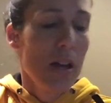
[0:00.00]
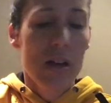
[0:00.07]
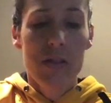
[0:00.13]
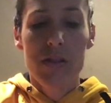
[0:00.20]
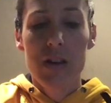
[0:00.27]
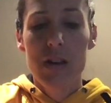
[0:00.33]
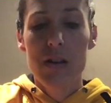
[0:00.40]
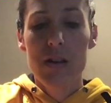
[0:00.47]

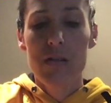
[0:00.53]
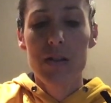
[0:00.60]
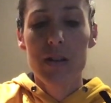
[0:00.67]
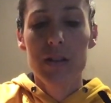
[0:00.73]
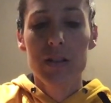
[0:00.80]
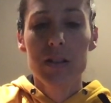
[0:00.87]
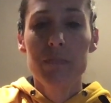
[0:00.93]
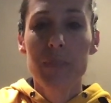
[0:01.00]
There
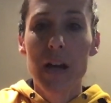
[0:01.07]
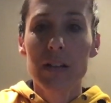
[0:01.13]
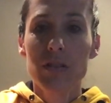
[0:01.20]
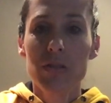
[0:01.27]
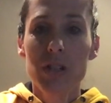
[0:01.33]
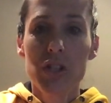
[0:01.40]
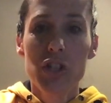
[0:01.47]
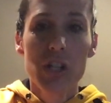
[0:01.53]
is back to
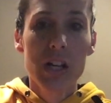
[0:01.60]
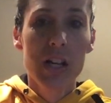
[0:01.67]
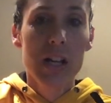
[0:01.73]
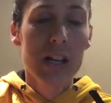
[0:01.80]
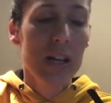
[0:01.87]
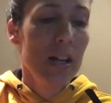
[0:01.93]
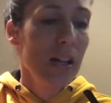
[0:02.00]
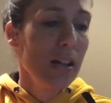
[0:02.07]
a
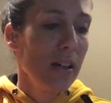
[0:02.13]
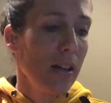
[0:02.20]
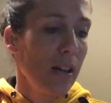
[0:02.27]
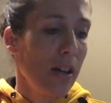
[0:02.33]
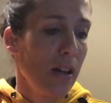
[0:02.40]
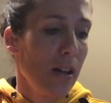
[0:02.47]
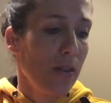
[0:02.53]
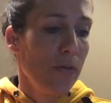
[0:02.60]
G
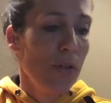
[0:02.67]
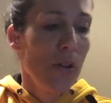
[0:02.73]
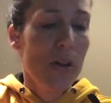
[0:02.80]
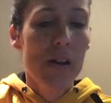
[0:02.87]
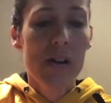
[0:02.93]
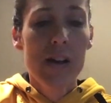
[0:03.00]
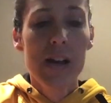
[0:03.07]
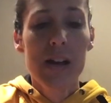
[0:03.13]

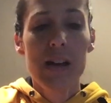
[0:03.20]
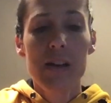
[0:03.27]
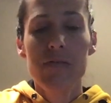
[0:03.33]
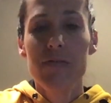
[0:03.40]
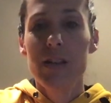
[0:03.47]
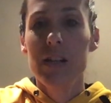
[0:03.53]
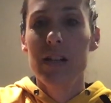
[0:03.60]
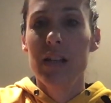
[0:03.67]
for
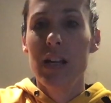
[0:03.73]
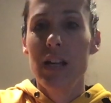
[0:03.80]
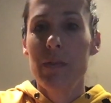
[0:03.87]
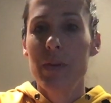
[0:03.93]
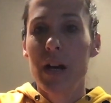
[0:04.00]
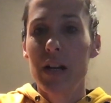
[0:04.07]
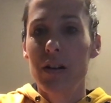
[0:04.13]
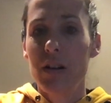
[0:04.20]
heaven, E
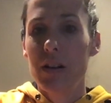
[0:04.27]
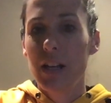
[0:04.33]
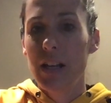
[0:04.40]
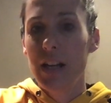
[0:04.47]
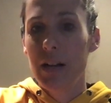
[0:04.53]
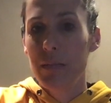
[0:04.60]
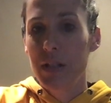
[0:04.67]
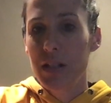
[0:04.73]
minor, and
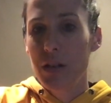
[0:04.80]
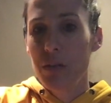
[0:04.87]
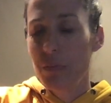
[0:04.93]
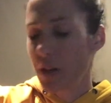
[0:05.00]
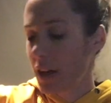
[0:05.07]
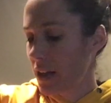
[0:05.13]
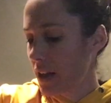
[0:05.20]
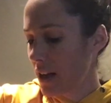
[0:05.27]
again I'm still
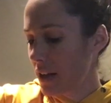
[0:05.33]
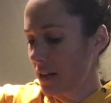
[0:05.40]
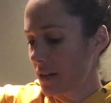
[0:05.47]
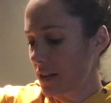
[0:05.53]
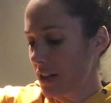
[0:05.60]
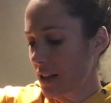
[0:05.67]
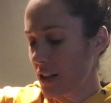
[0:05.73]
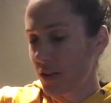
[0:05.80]
plucking
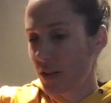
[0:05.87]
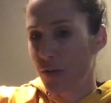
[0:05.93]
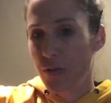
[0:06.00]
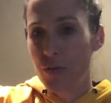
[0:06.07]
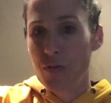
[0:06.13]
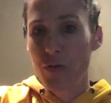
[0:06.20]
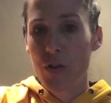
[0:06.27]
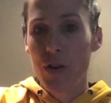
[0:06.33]
6,
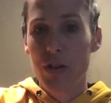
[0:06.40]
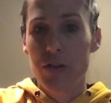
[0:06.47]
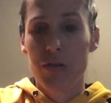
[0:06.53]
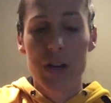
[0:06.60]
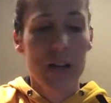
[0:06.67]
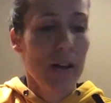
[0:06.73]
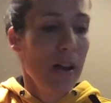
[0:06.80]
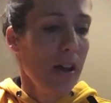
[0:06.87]
4,
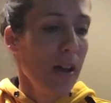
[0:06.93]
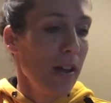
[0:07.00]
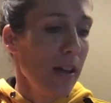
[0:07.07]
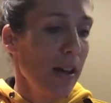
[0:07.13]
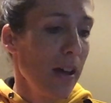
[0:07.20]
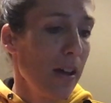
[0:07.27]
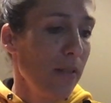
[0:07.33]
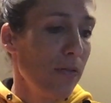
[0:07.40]
3.
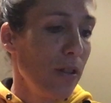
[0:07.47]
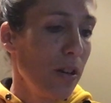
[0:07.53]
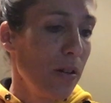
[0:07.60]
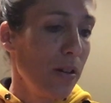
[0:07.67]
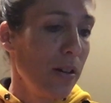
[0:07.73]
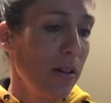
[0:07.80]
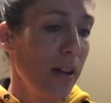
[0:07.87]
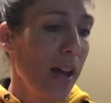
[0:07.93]

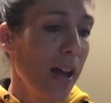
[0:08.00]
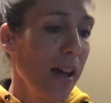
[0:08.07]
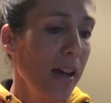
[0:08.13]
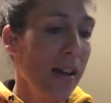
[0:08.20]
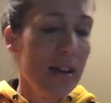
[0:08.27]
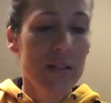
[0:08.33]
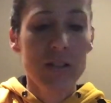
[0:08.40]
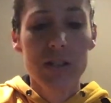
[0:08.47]
Heaven
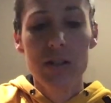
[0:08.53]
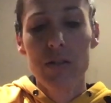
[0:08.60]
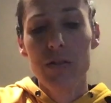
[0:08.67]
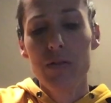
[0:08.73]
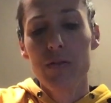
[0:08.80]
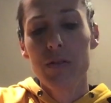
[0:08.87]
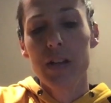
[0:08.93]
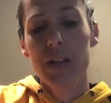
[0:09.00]
now
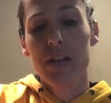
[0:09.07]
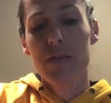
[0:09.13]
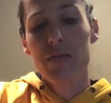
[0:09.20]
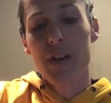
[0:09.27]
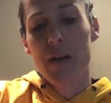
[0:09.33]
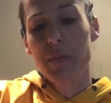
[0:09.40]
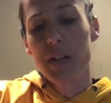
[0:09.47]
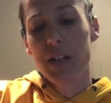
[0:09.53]
to give.
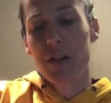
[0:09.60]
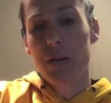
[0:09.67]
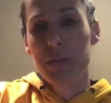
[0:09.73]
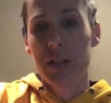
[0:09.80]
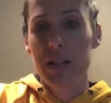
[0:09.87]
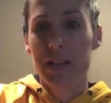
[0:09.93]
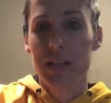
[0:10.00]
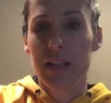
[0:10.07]
I'm gonna go up to
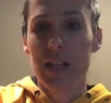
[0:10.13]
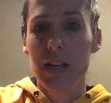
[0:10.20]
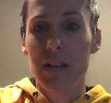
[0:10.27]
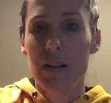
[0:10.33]
this D.